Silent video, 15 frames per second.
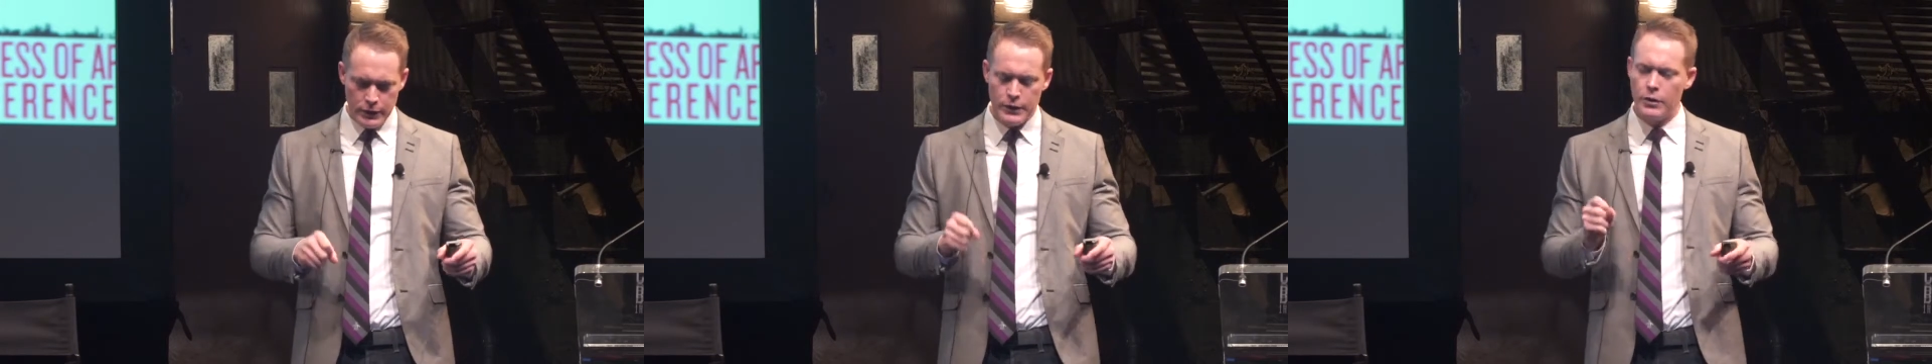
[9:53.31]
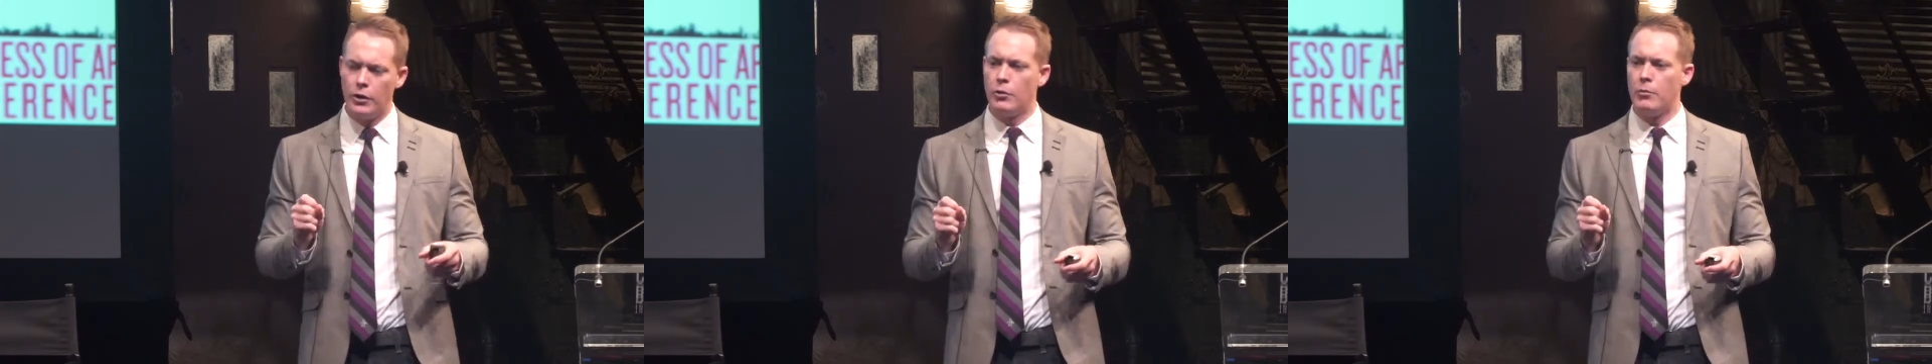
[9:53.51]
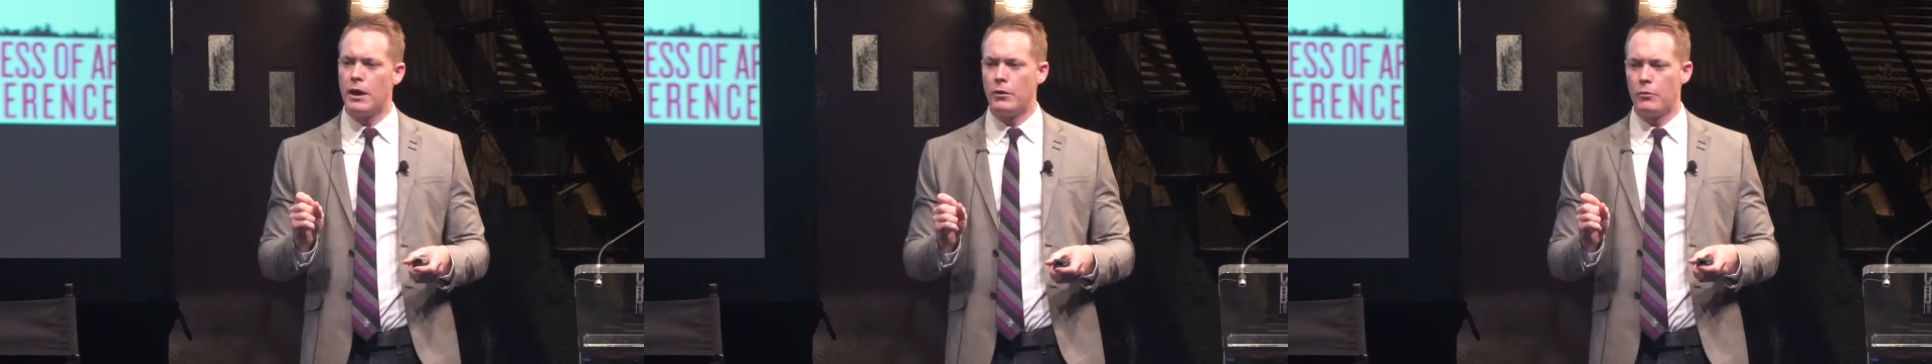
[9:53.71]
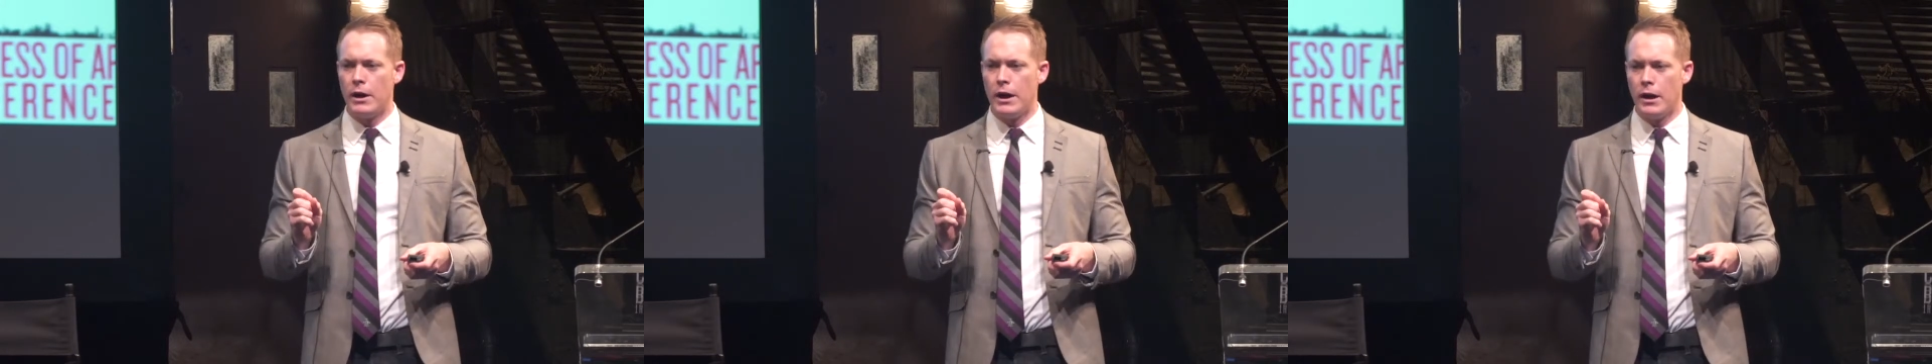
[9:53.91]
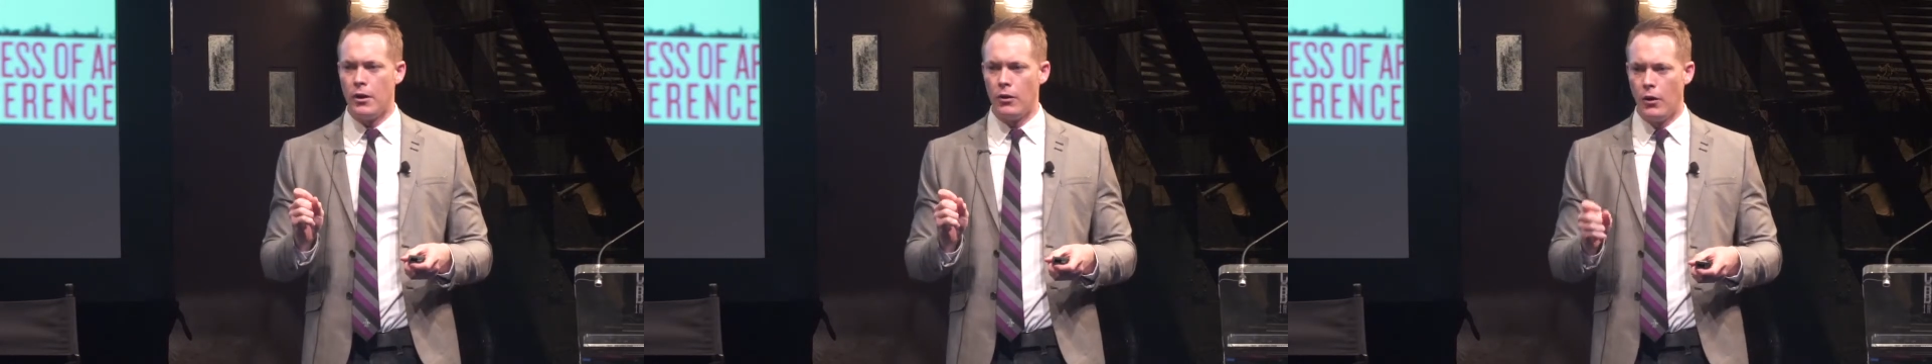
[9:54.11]
And oh, by the
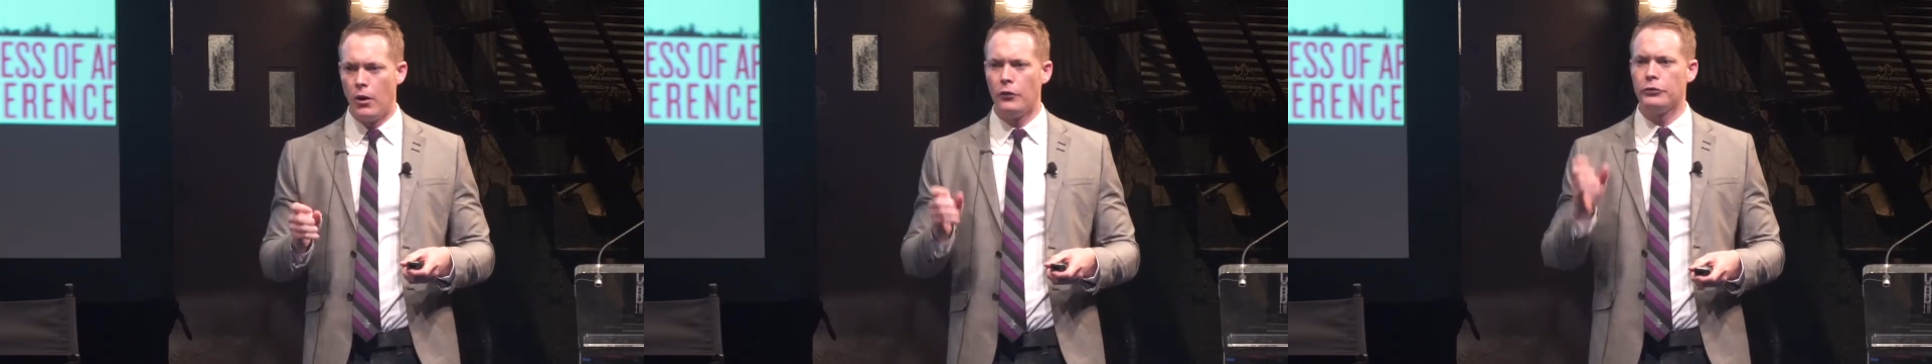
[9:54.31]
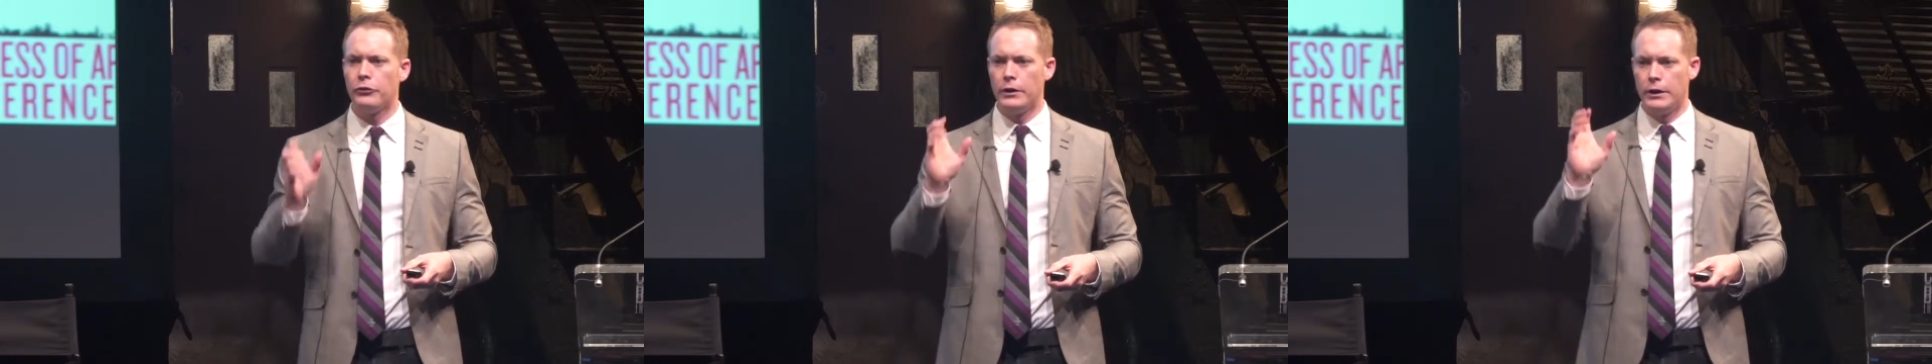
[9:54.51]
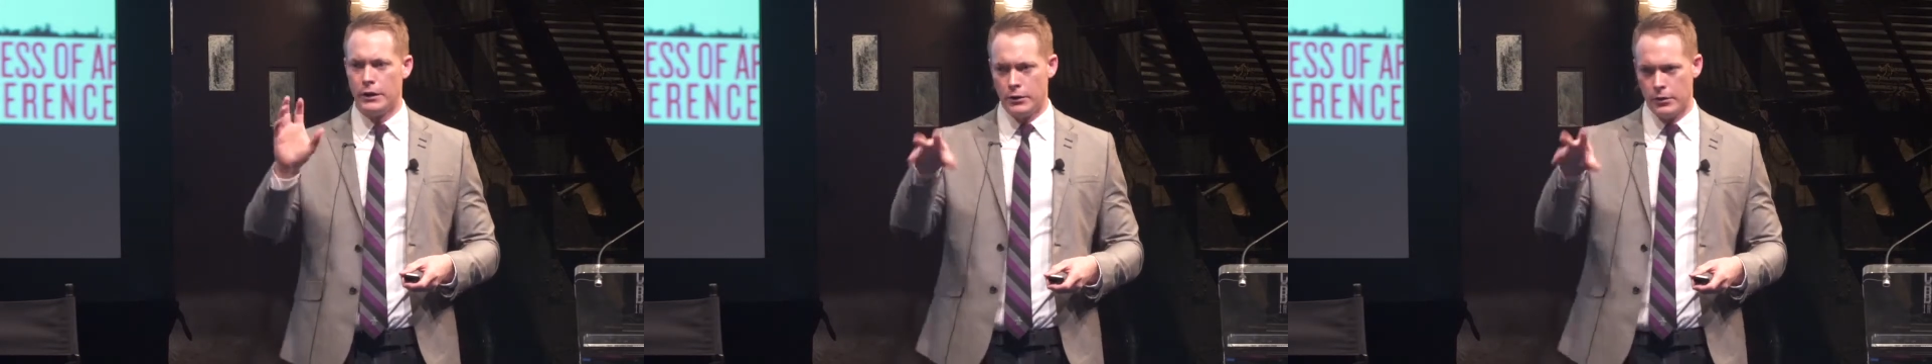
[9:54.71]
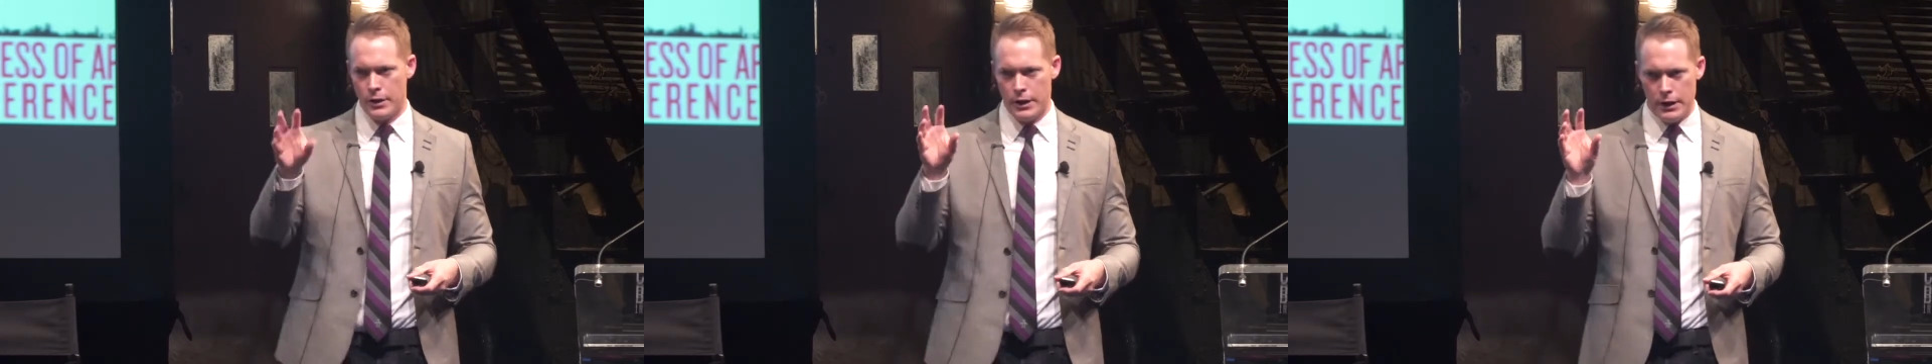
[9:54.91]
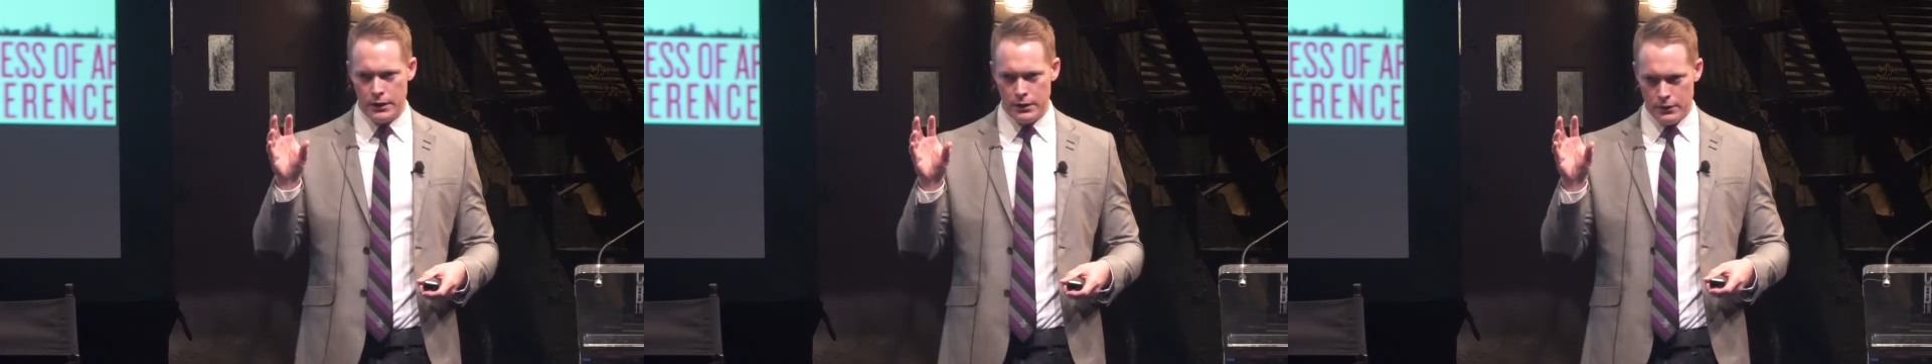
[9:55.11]
way, I'll also
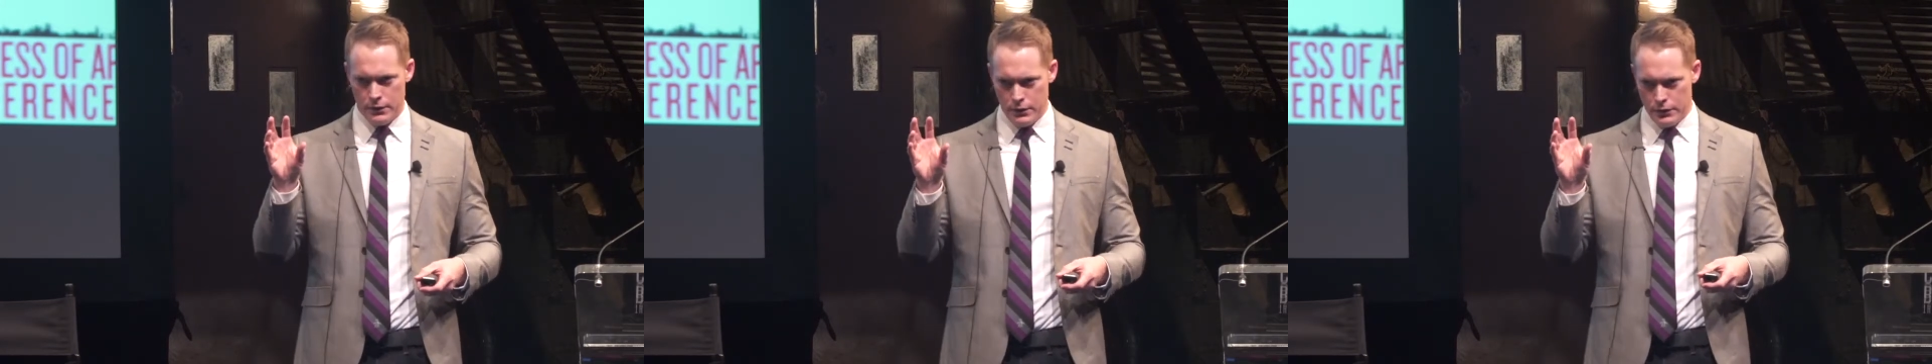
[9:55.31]
integrate